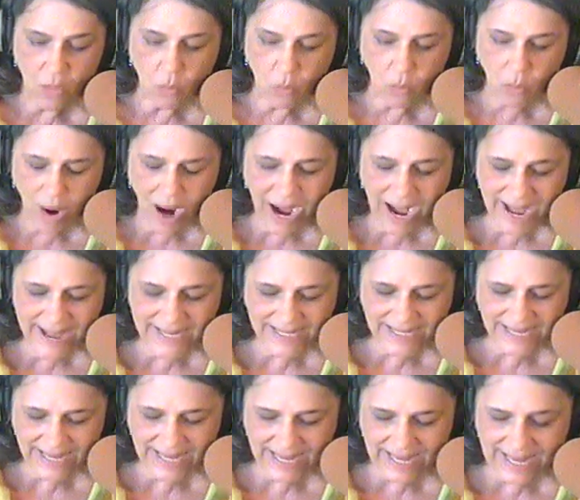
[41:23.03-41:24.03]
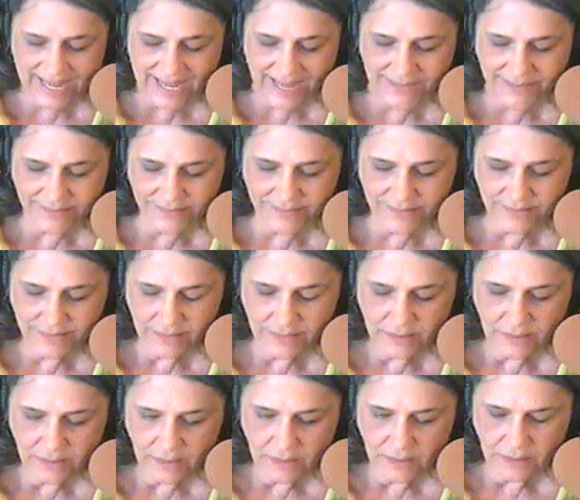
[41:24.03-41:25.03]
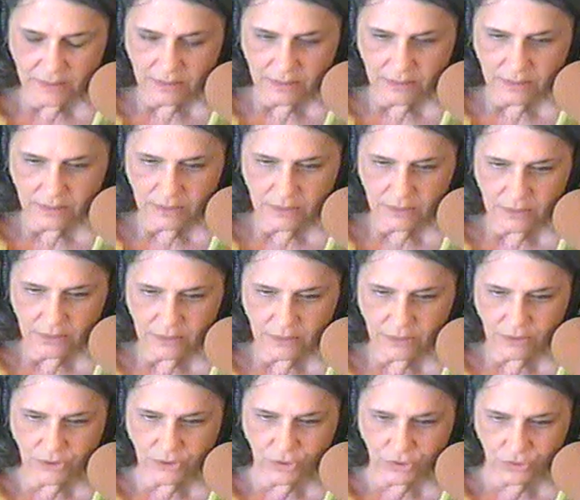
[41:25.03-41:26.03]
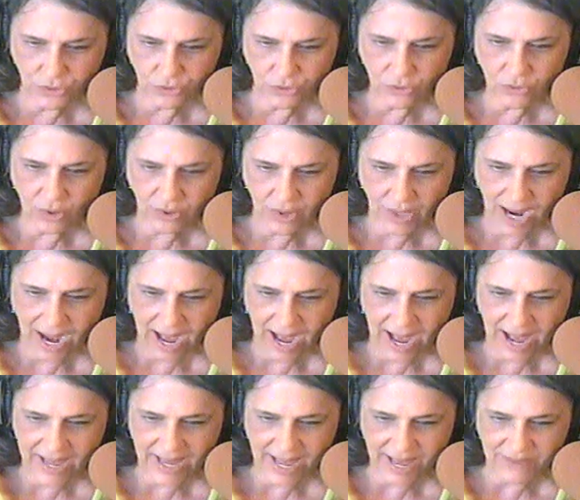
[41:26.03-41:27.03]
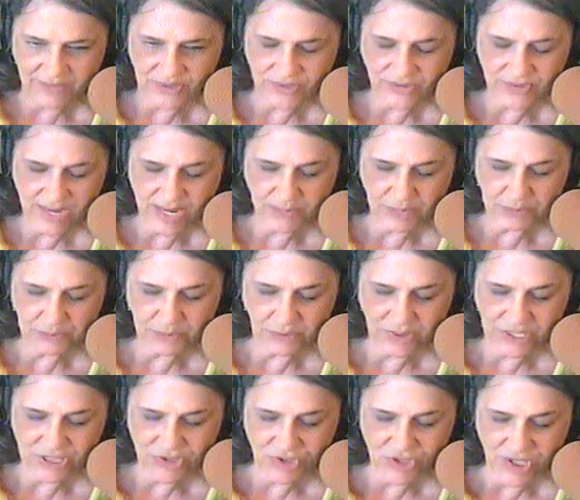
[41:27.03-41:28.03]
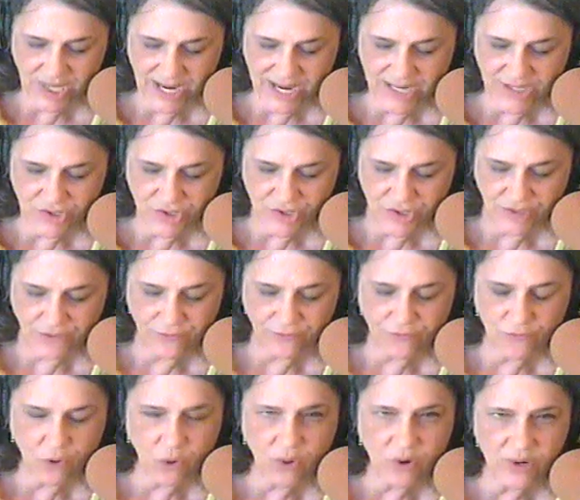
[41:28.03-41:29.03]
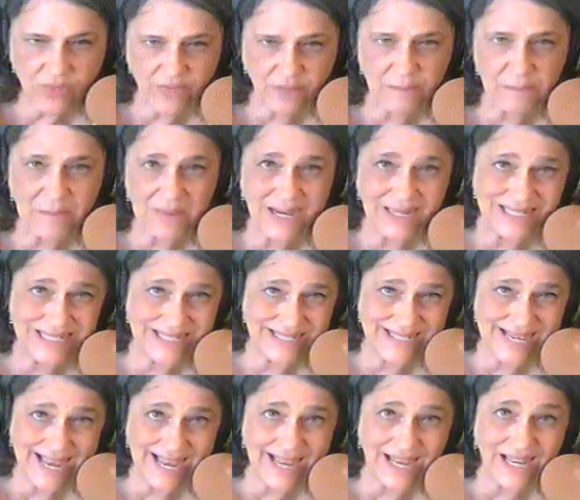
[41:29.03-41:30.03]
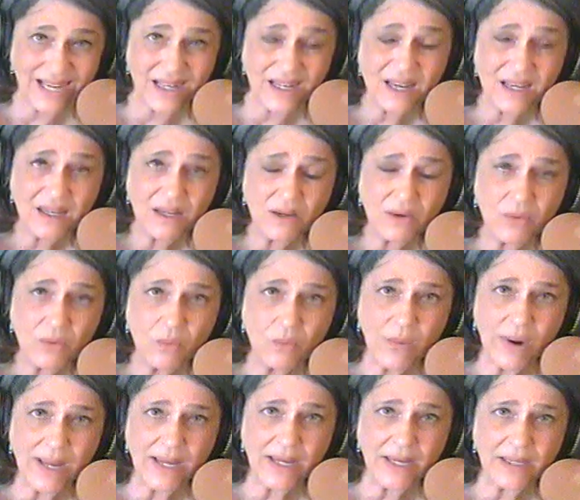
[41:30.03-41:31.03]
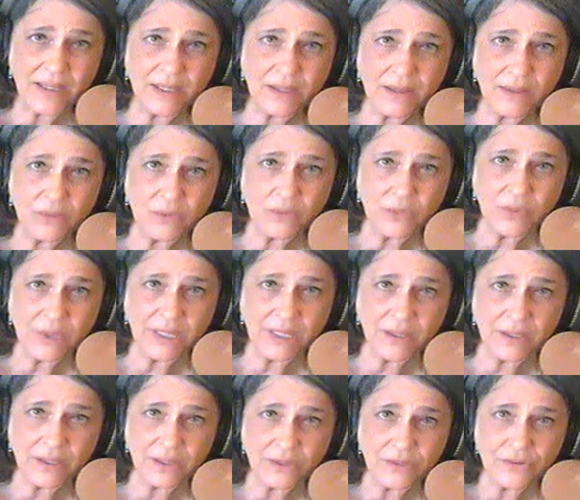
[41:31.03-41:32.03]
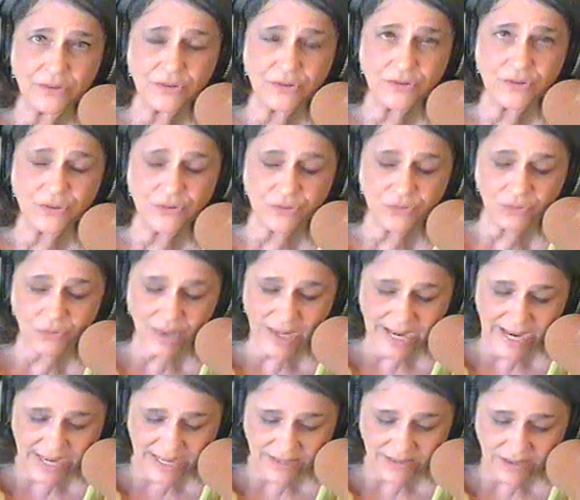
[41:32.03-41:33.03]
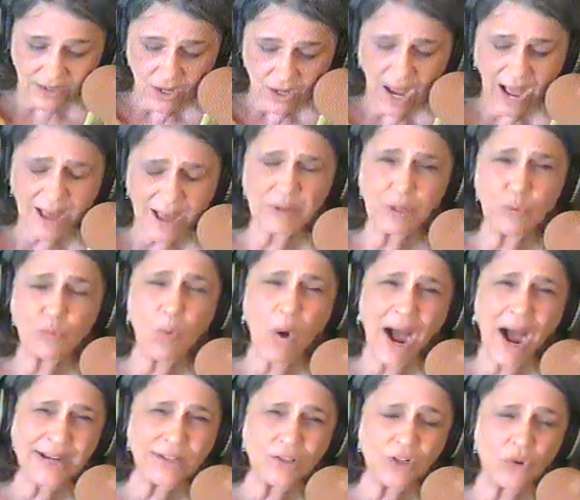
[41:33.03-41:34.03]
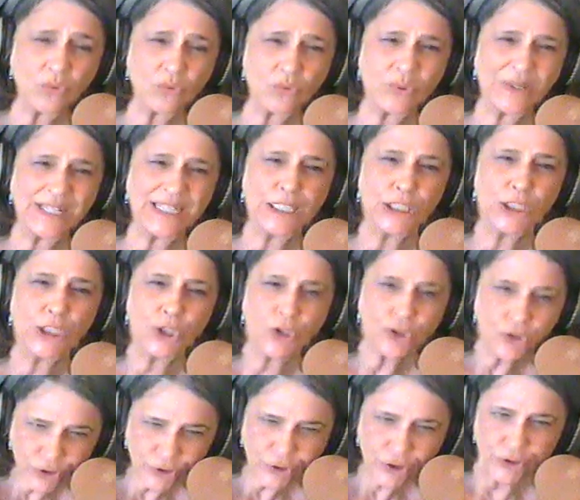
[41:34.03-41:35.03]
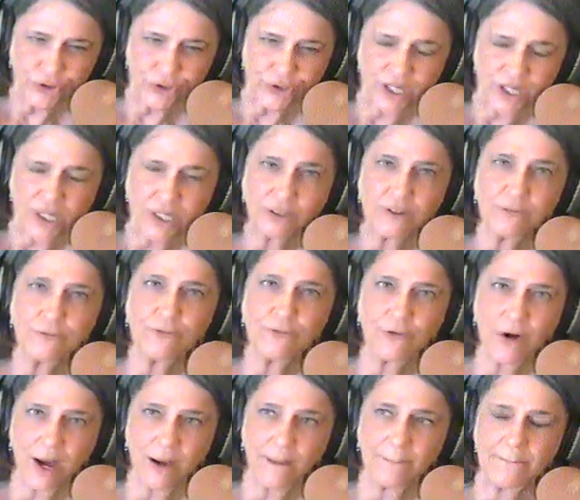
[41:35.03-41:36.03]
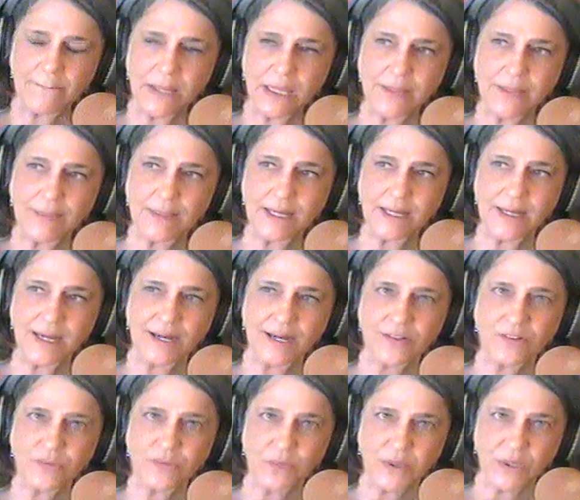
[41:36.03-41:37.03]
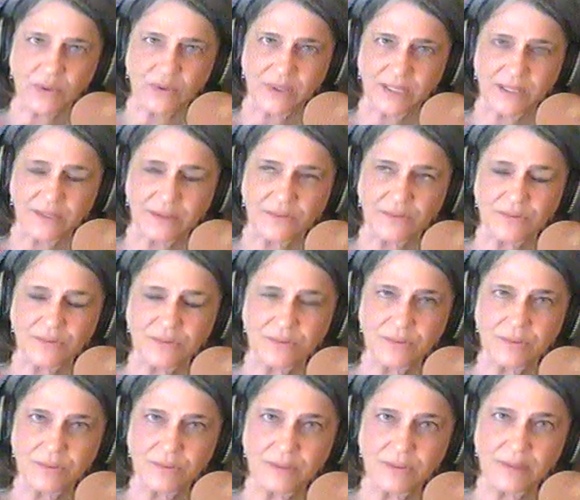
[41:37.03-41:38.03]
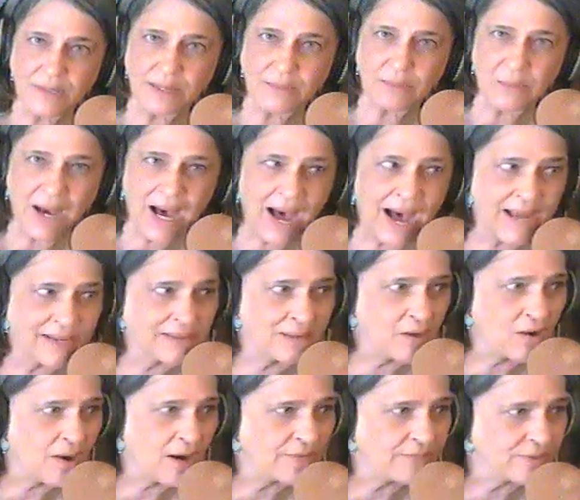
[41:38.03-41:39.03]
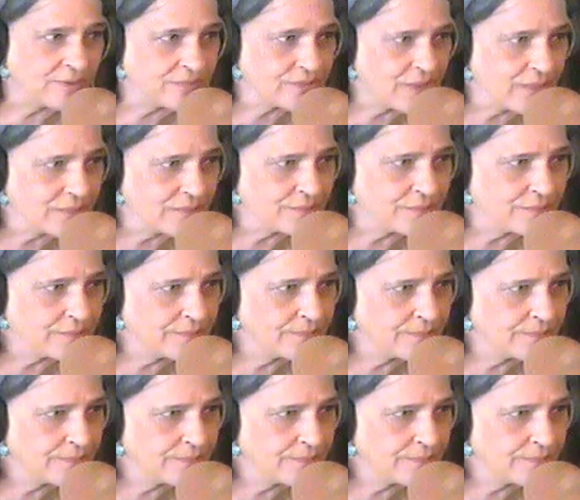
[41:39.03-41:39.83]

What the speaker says: Why can't you or I have the same appreciation for the mundane when we're straight? I mean, why don't we learn from the experience that pot offers us?